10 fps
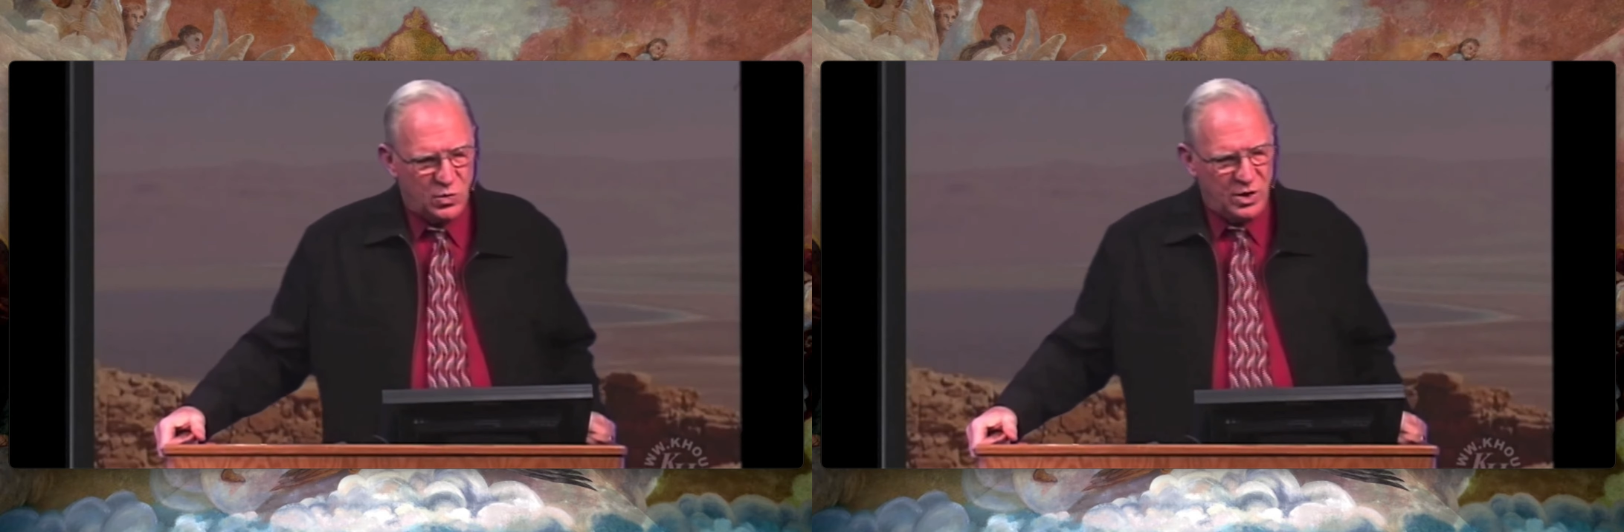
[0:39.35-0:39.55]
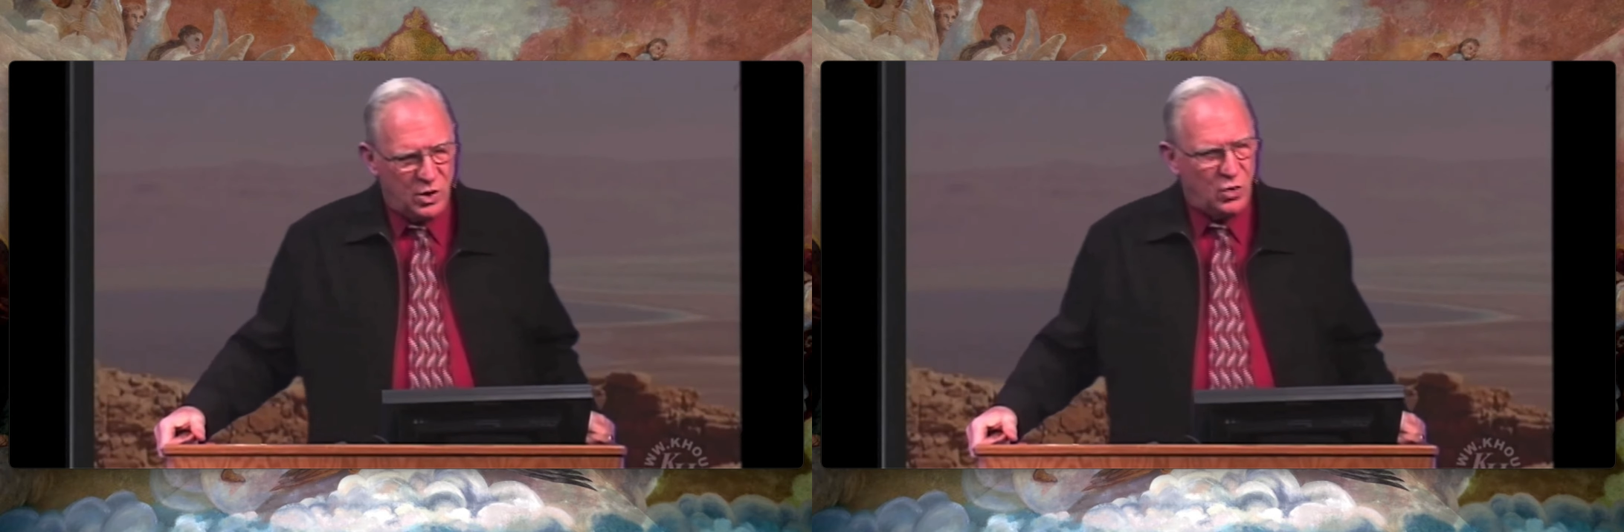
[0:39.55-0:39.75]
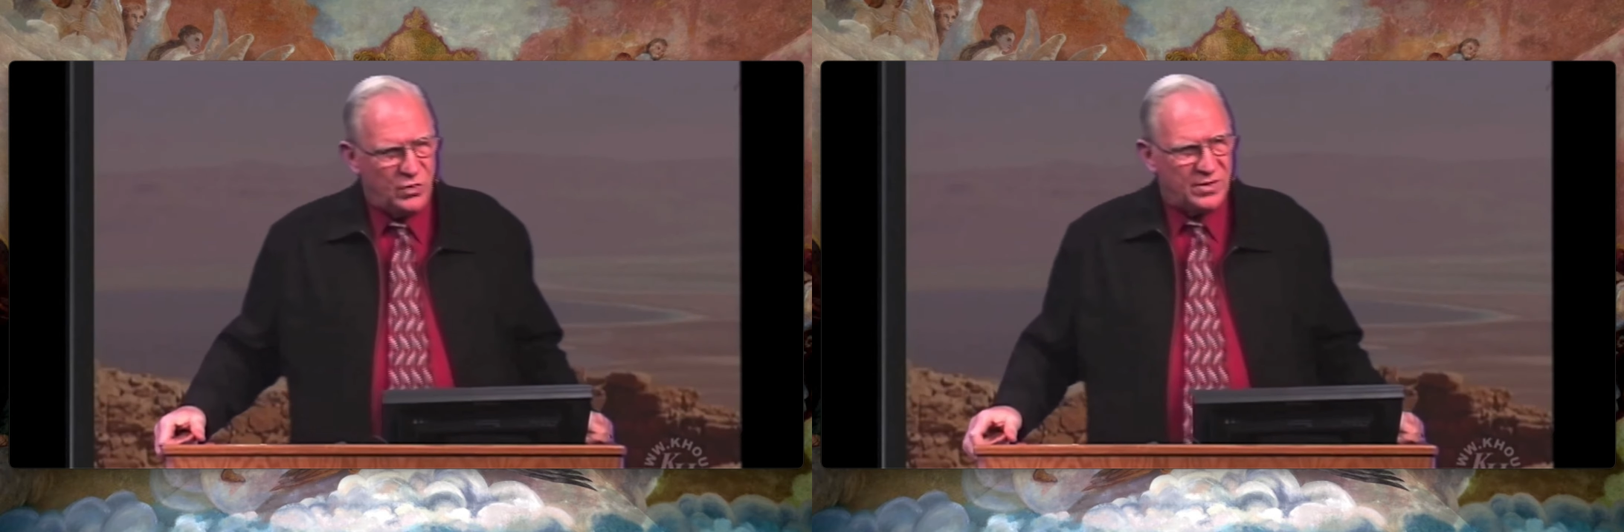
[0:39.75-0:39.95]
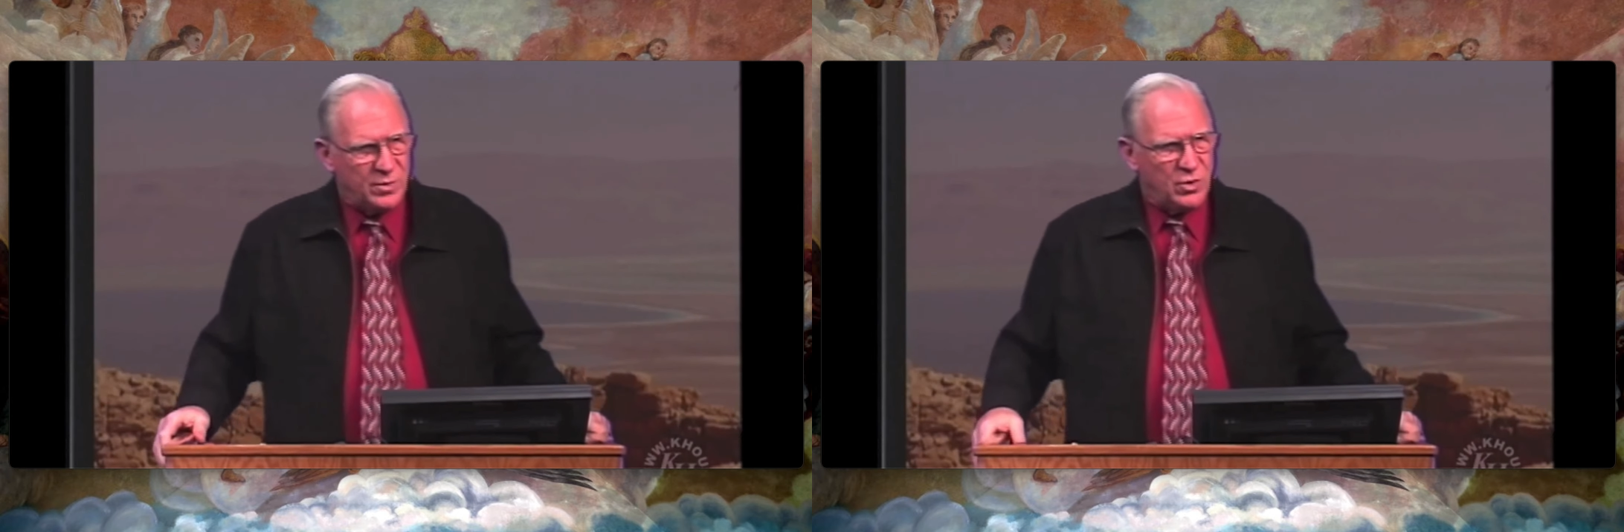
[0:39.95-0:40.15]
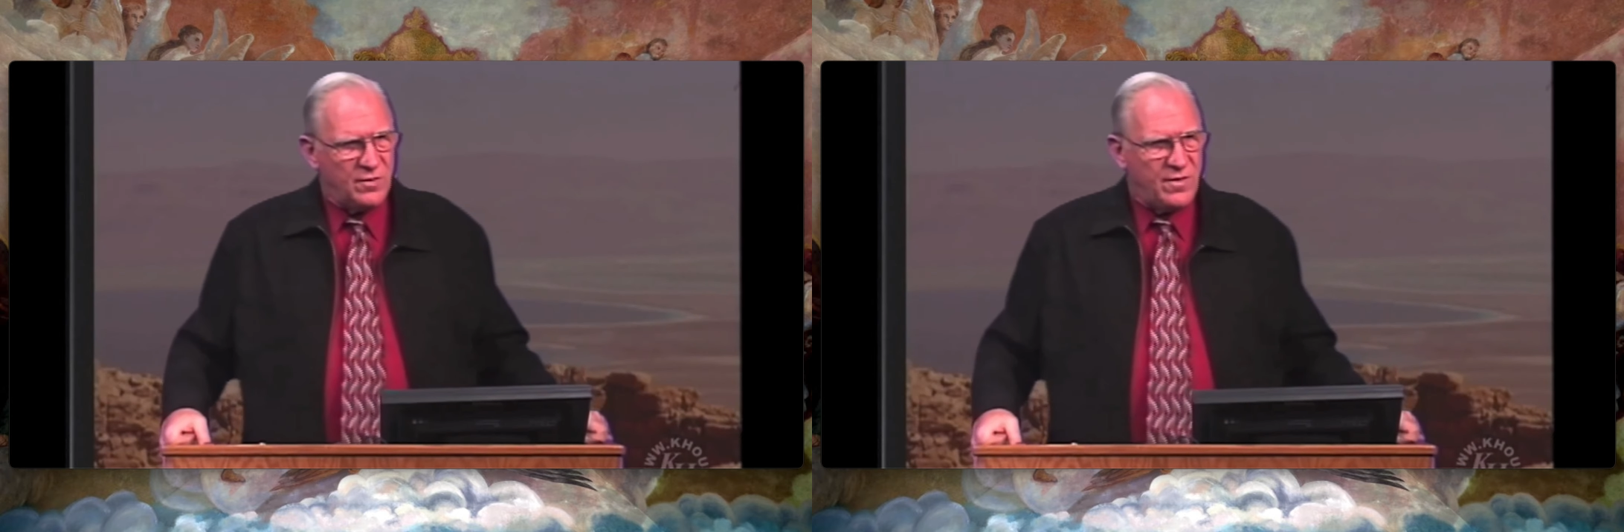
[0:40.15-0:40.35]
we know that the
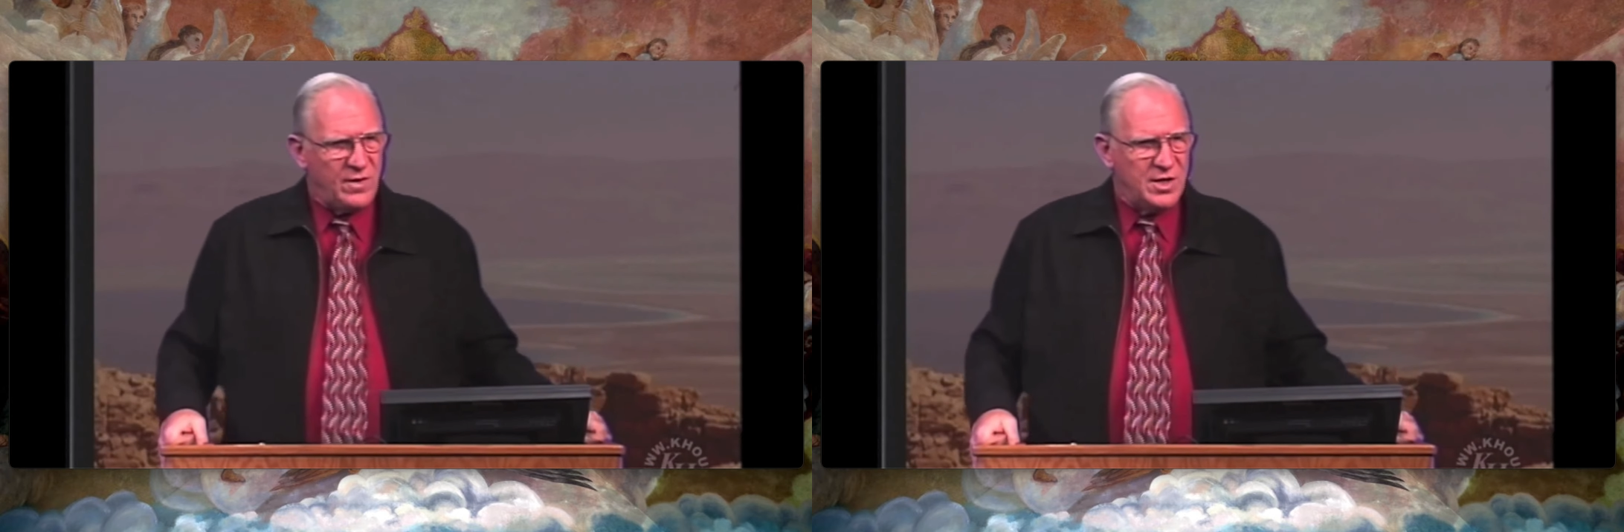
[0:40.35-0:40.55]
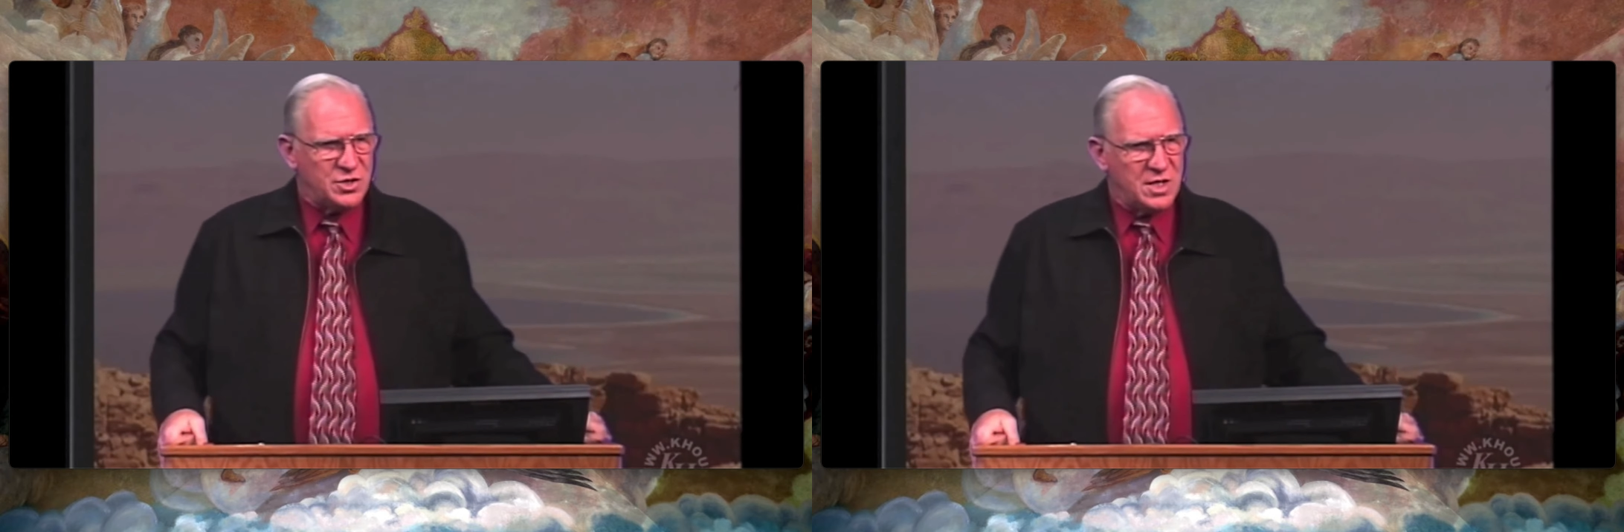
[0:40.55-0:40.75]
book of Revelation